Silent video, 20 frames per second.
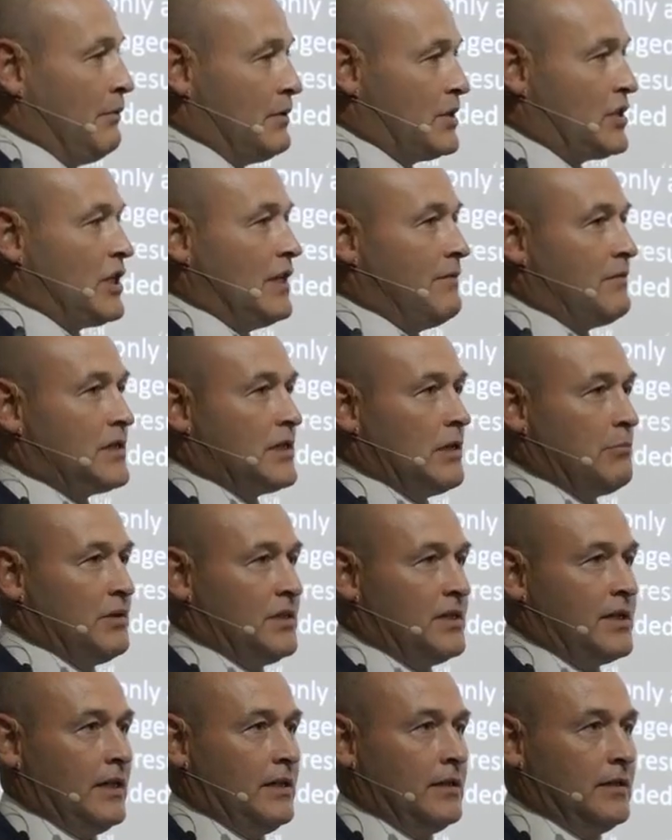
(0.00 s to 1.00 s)
was Chief
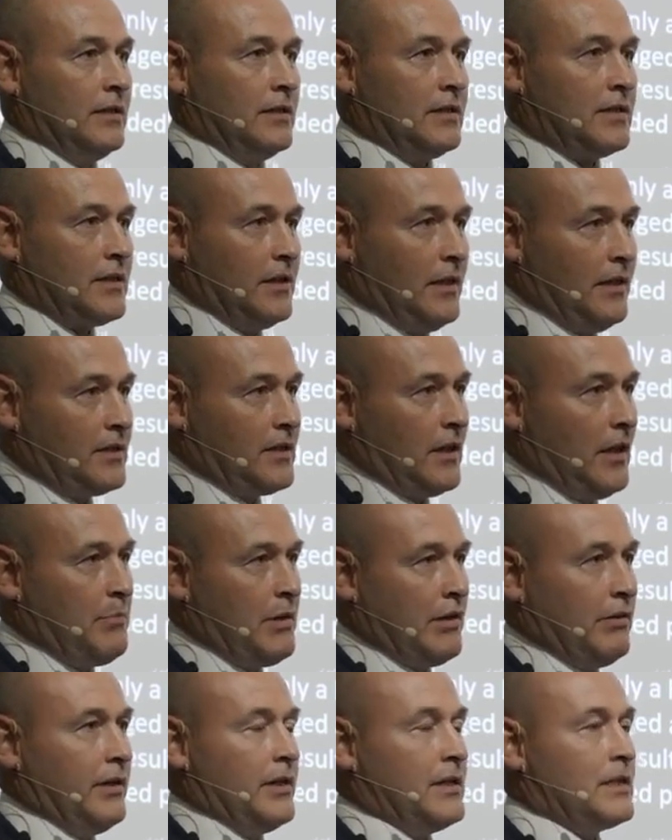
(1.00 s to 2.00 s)
Superintendent
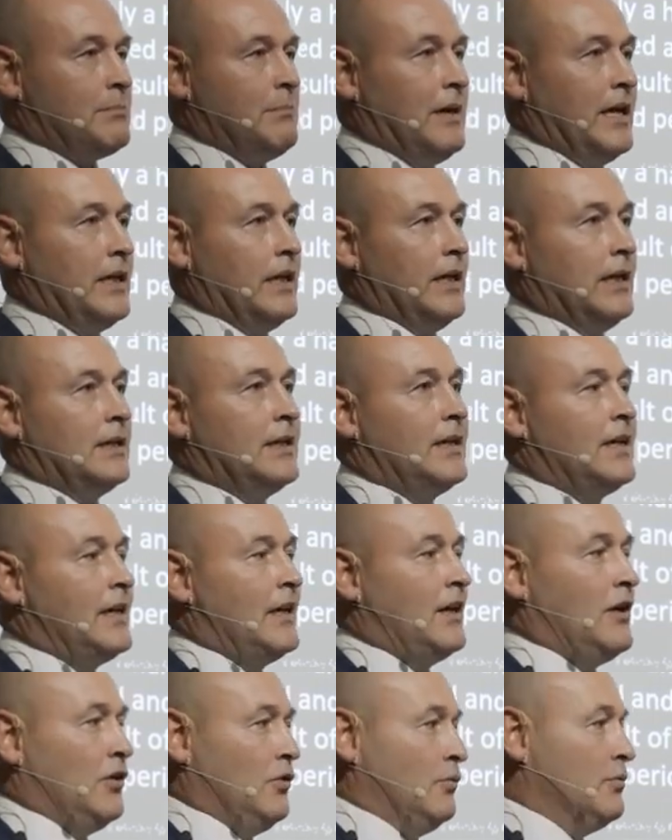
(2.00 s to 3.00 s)
Tiberius Mania,
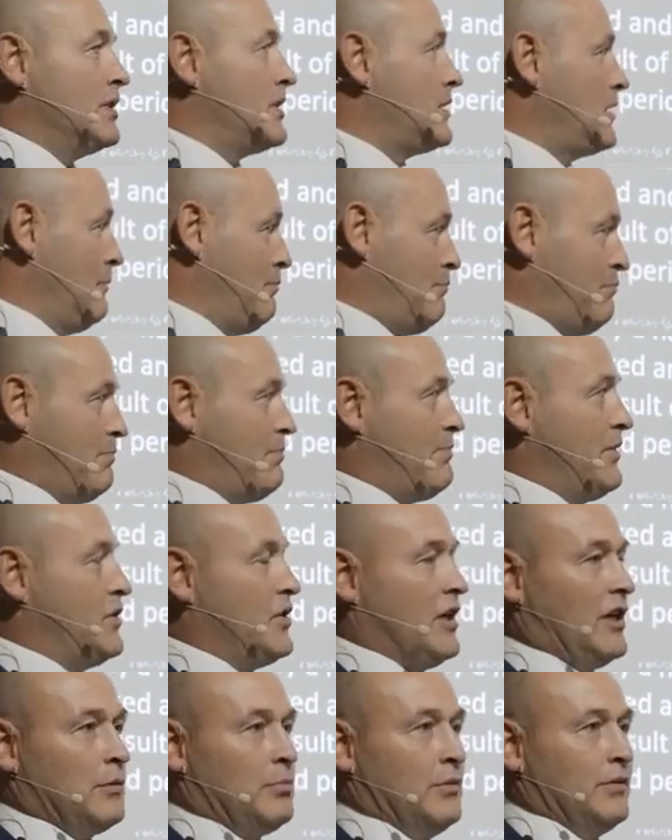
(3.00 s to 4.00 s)
who was the
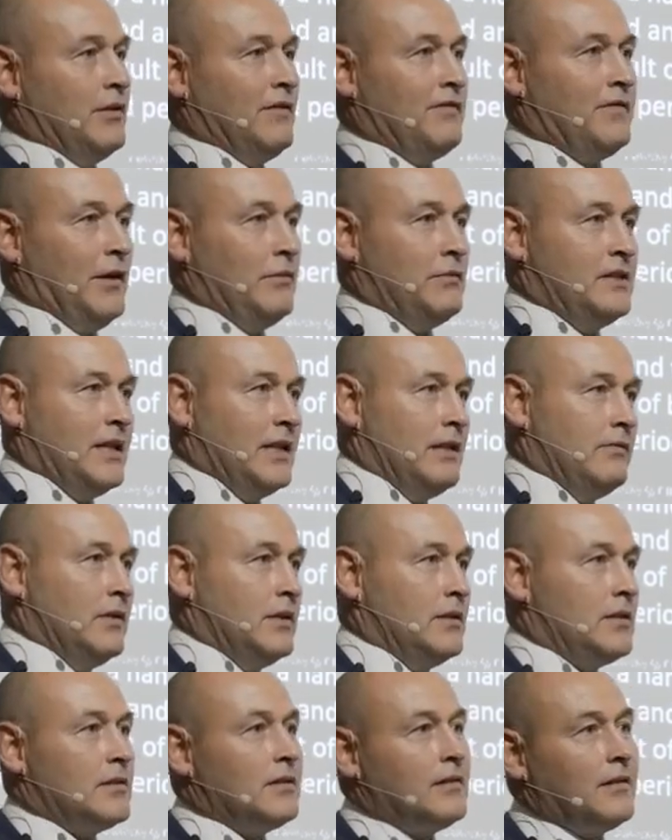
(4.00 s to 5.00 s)
gentleman that phoned
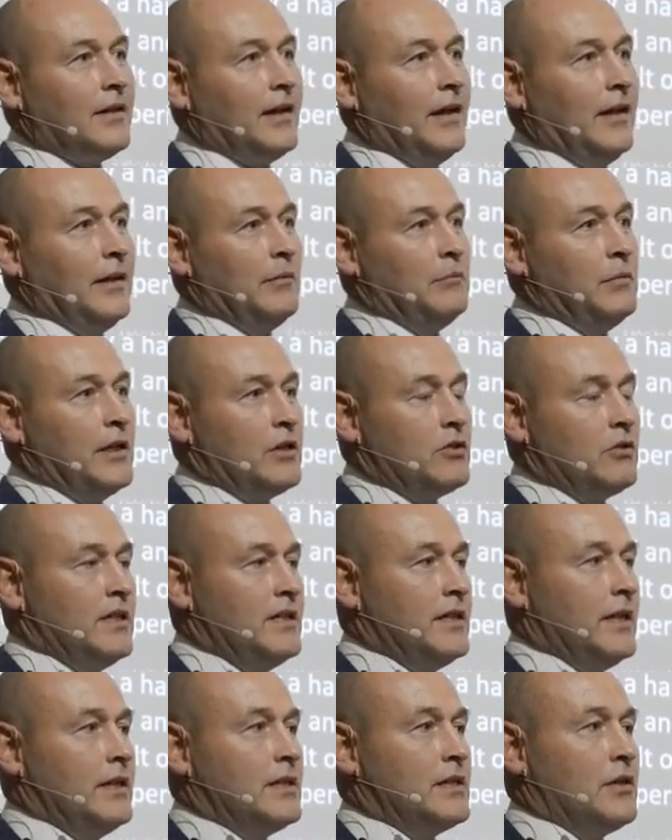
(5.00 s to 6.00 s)
David literally
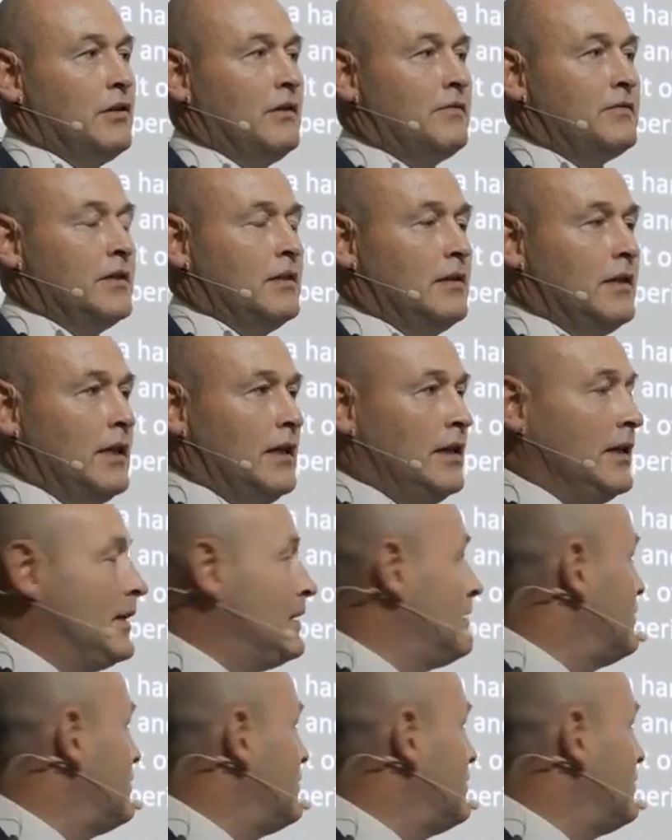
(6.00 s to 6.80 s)
days after the